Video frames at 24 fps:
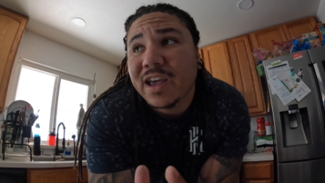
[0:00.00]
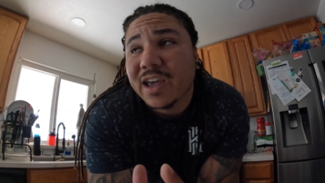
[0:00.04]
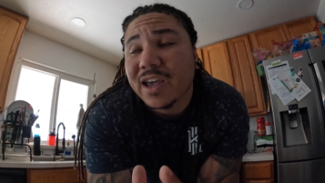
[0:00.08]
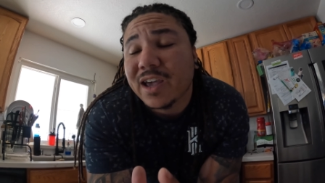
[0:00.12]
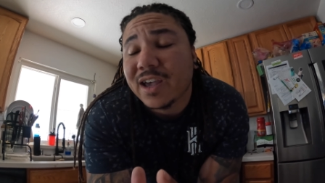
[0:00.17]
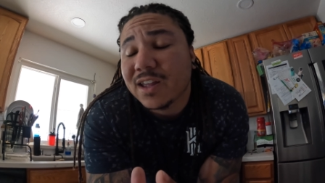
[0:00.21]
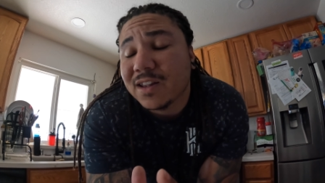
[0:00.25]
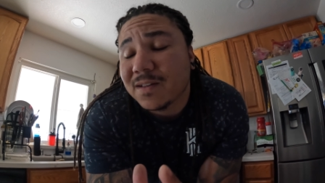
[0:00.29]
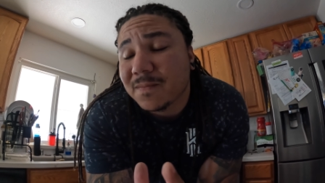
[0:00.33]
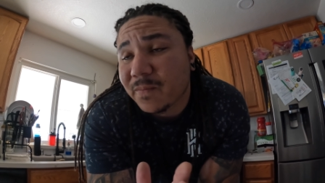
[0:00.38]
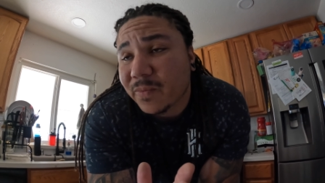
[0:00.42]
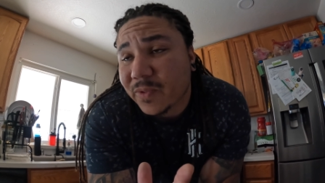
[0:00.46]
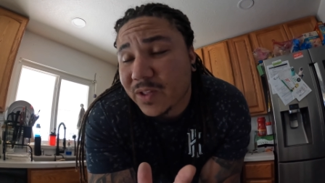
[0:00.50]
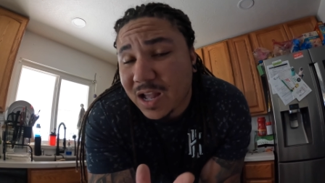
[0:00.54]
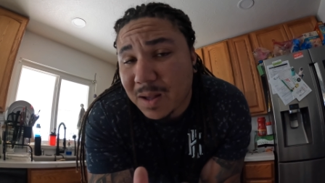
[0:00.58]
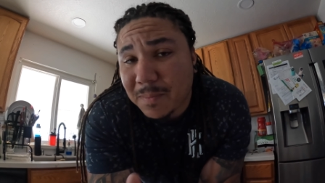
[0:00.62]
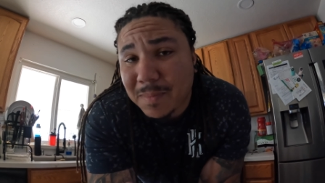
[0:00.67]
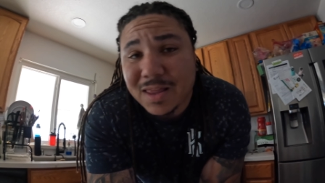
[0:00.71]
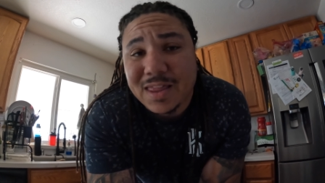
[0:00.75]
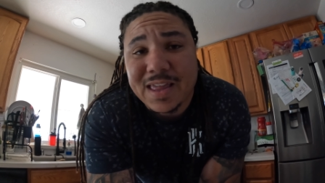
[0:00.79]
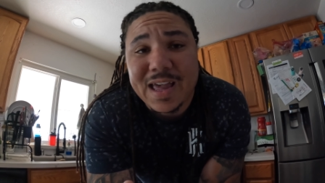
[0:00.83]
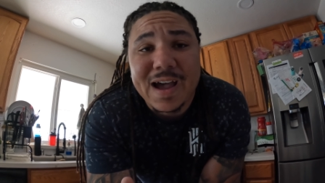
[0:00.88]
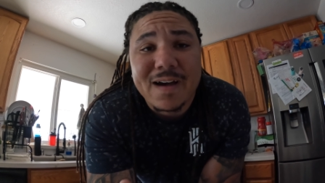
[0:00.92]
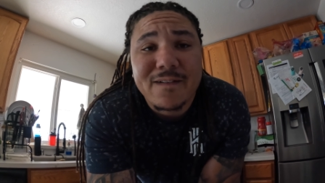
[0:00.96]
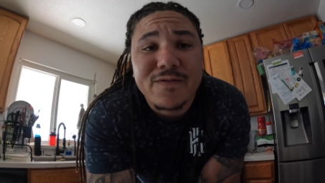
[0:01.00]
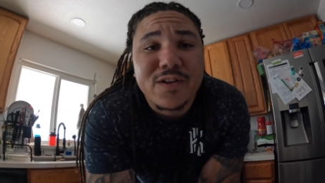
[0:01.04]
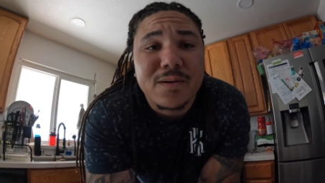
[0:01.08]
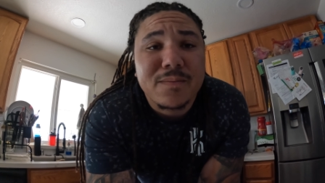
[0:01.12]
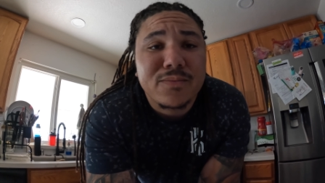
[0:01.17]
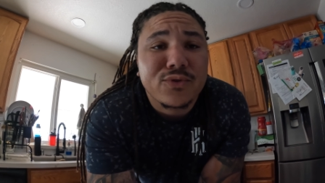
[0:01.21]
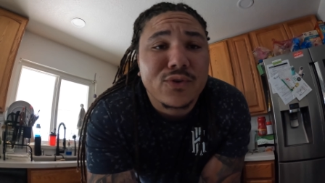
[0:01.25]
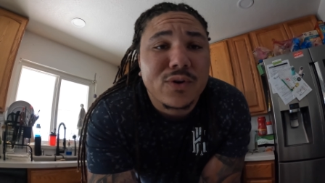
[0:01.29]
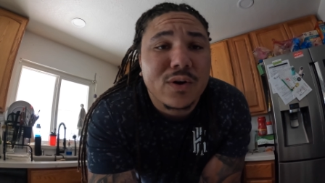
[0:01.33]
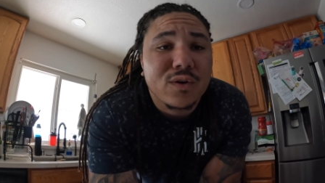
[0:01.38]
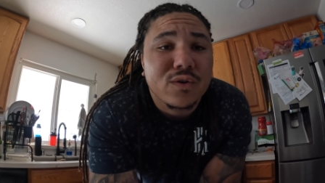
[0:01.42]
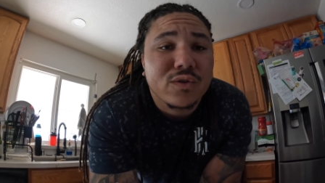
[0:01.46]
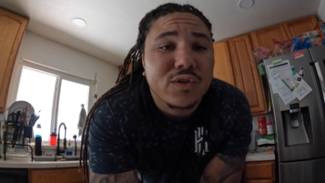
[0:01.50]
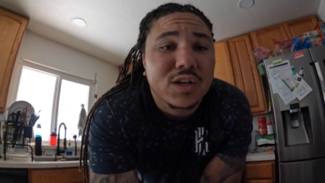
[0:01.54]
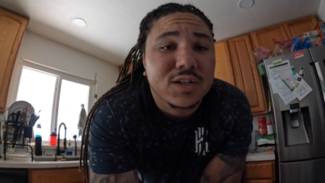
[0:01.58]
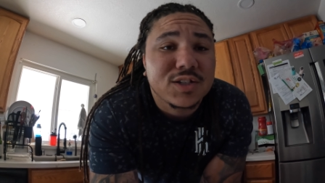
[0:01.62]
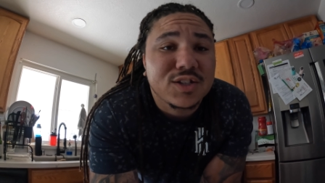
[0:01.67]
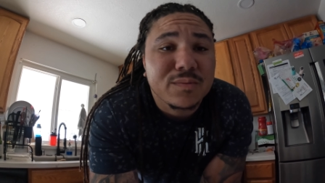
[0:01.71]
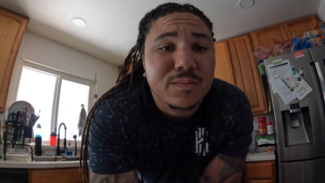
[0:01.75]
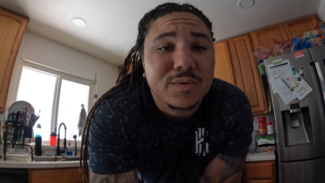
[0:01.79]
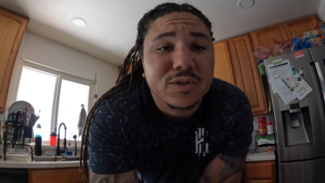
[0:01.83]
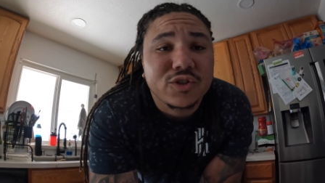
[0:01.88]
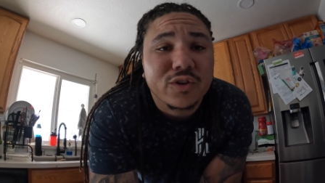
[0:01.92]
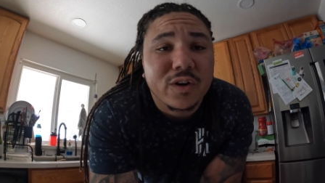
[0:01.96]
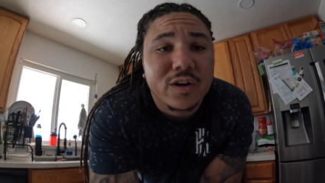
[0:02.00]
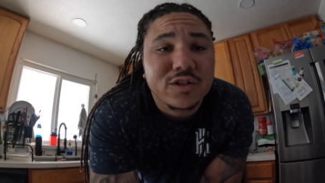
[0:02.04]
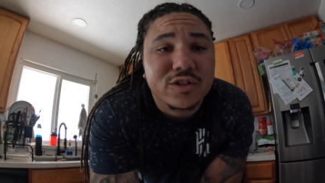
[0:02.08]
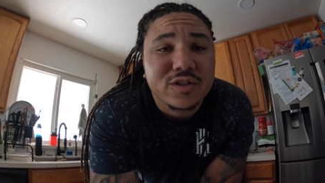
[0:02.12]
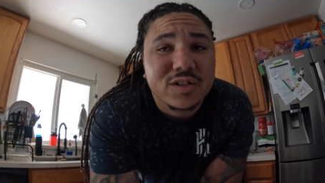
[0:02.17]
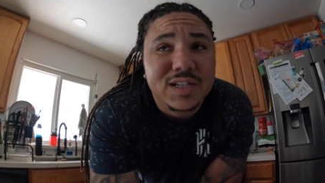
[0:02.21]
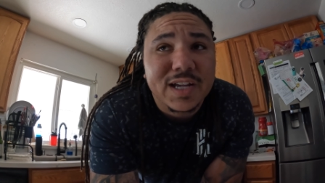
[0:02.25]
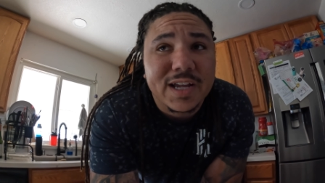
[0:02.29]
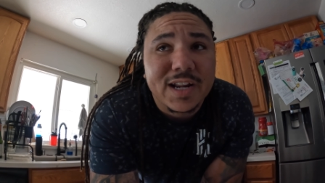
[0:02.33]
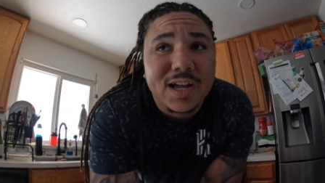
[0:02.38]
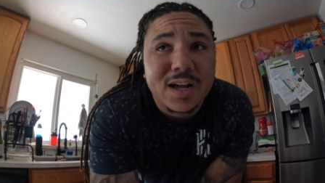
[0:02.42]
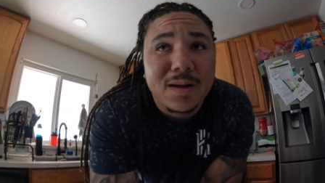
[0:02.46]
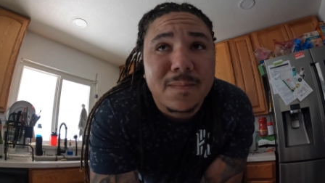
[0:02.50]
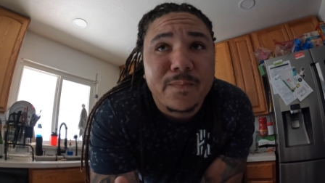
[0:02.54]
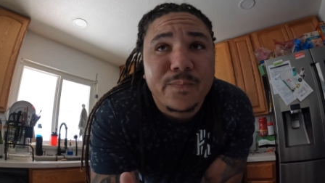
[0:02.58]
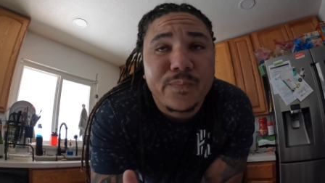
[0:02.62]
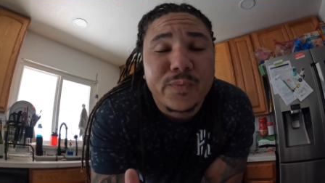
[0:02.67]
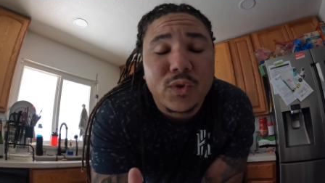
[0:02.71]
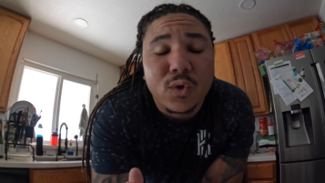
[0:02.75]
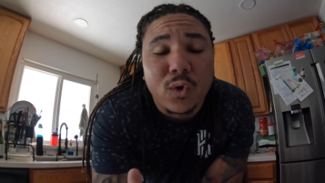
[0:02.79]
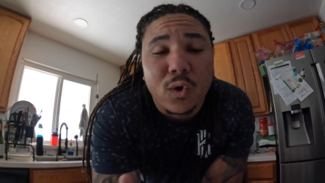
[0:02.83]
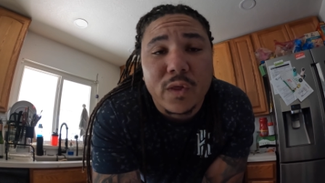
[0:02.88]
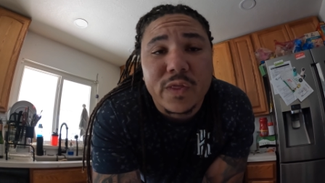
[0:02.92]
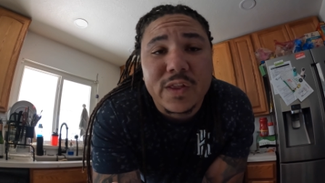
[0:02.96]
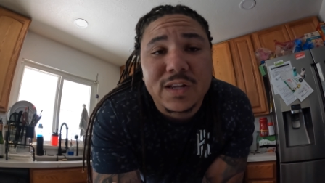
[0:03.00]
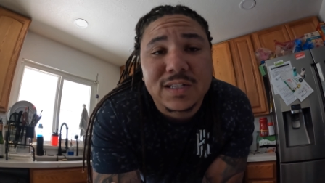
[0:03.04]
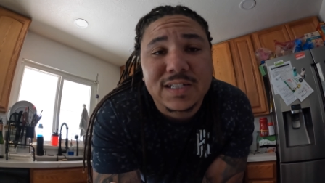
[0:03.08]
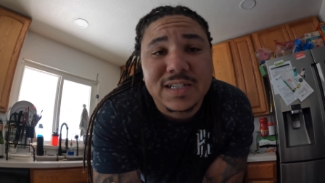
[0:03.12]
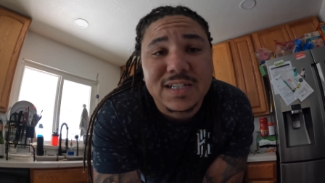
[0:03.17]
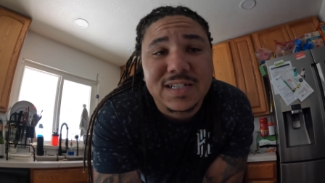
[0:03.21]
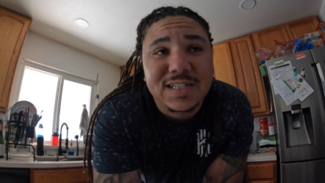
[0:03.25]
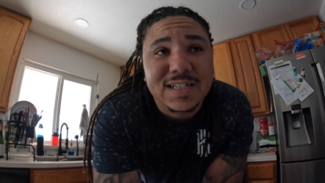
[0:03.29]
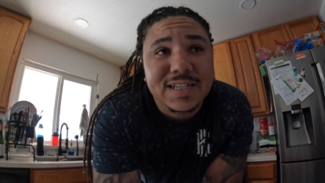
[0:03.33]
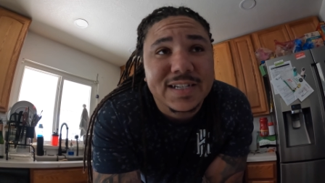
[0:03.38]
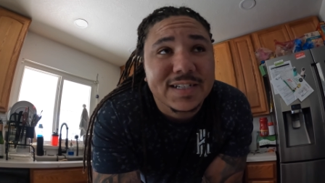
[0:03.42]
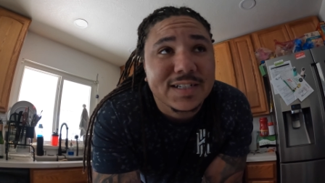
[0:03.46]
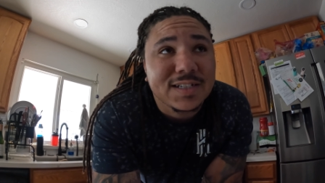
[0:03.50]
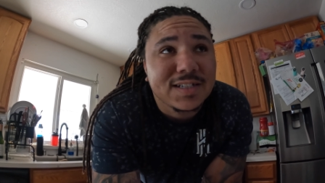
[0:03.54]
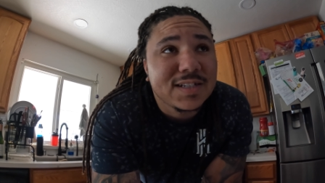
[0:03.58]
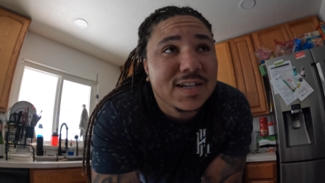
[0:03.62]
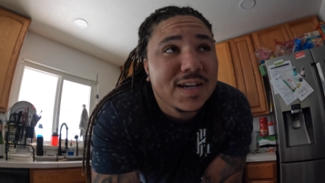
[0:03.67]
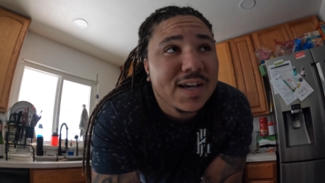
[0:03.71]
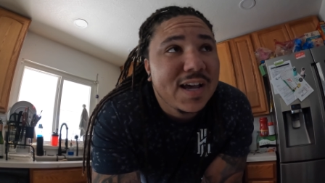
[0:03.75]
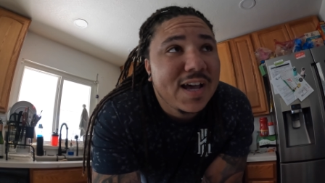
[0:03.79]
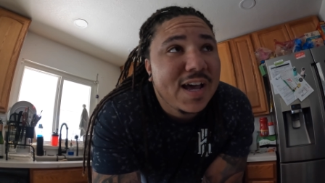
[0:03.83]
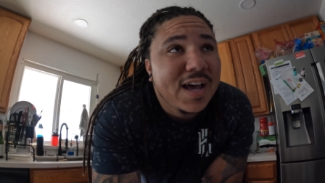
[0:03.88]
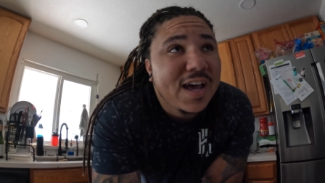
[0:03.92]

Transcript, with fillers: and I'm about to have them throw the supercharger setup on the C six.